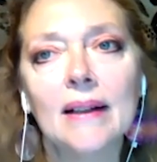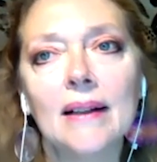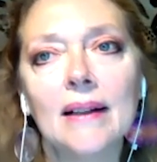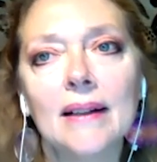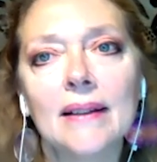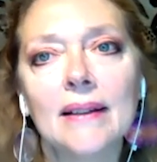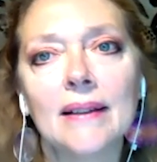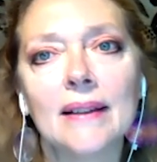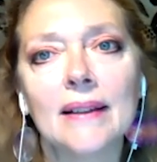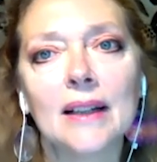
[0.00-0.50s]

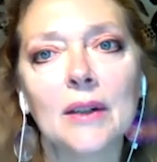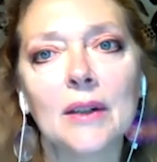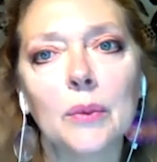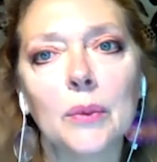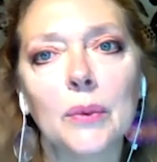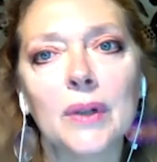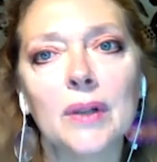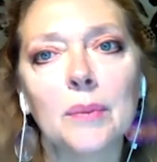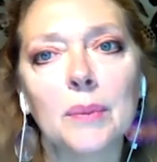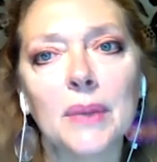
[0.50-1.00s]
that
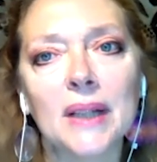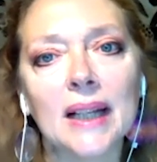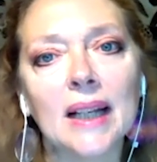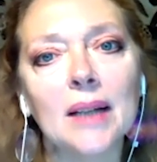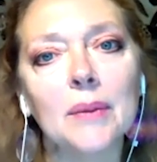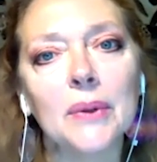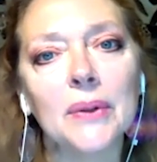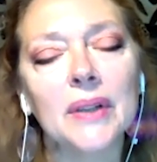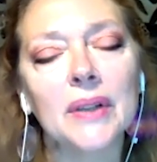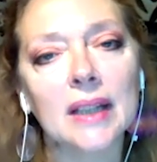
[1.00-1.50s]
would be able
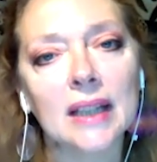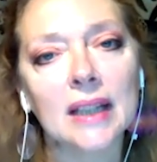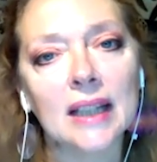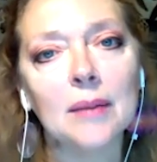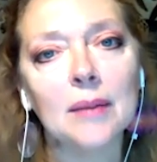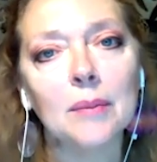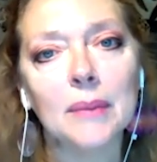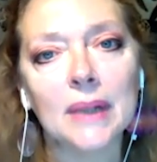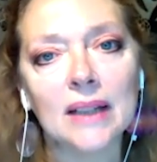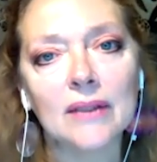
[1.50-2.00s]
to keep
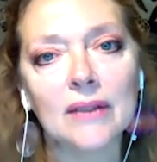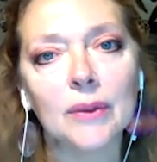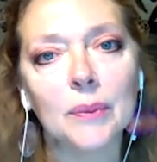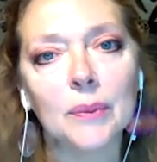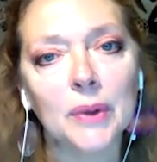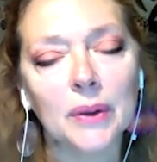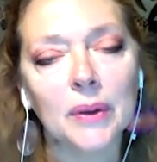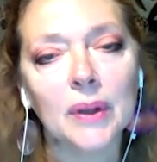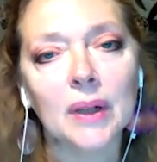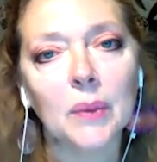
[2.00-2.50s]
me from
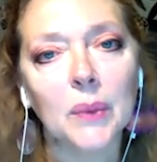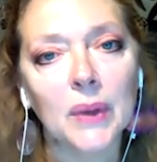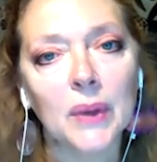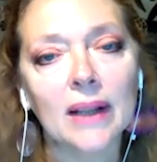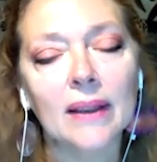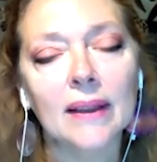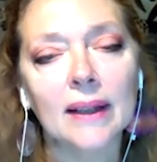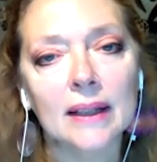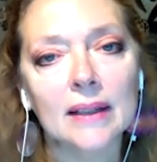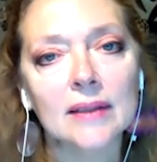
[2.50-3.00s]
doing what I
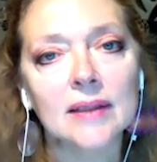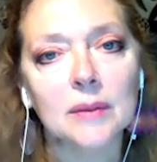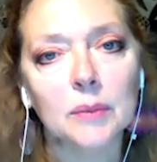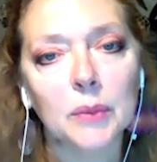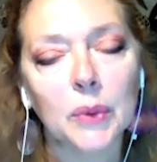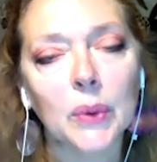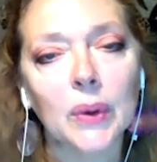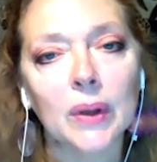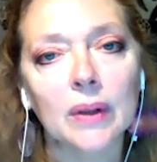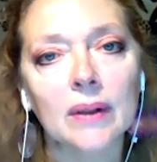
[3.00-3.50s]
think is
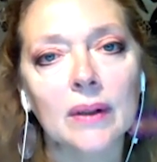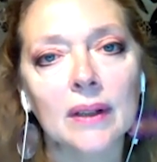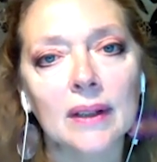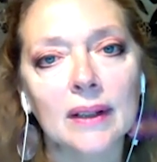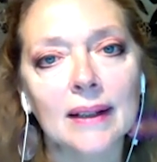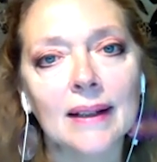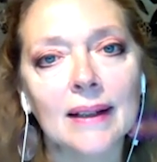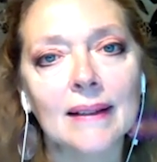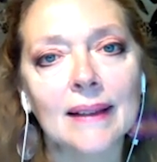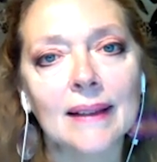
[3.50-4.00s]
important,
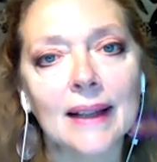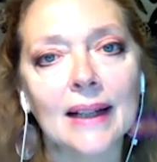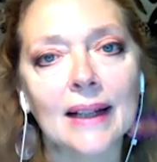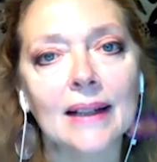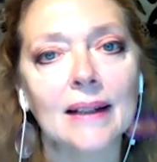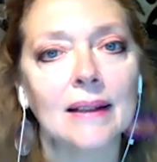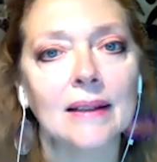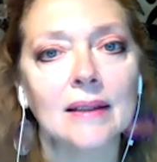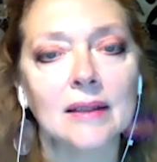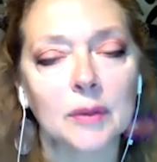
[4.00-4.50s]
and
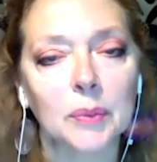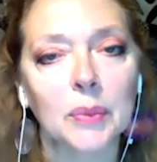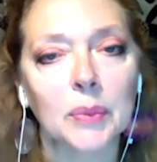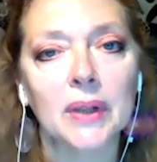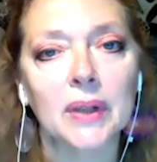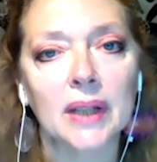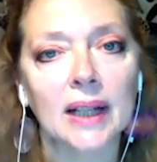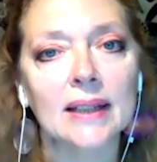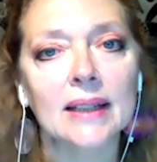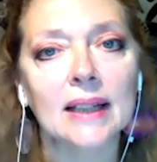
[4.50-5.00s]
that is
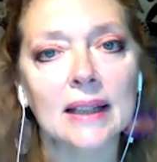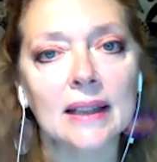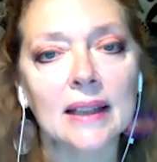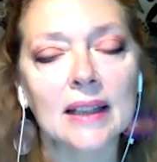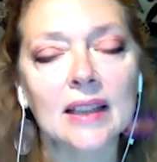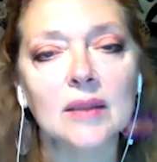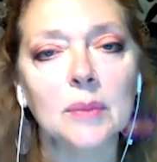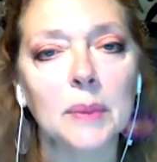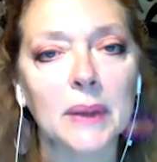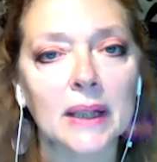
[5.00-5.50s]
protecting
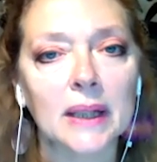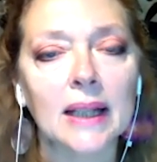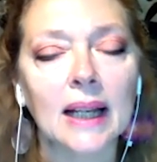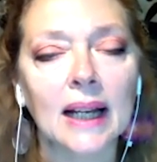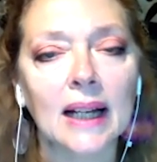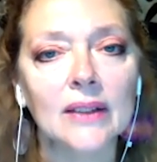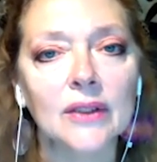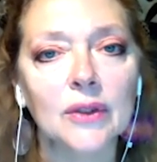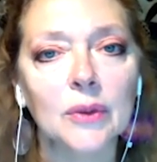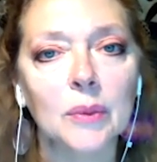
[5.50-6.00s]
these big
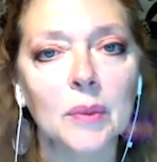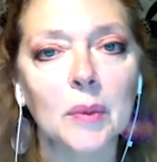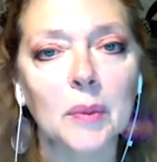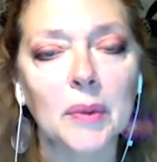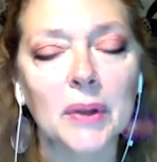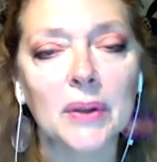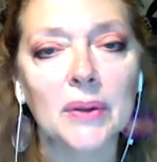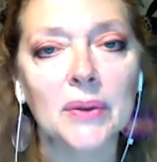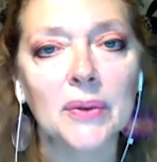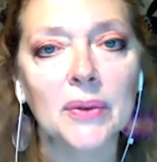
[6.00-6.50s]
cats from
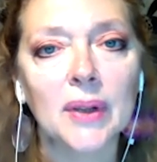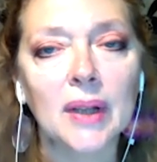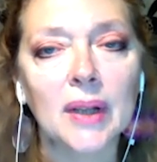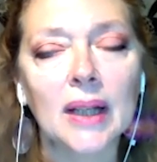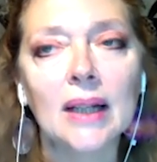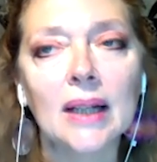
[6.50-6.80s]
abuse.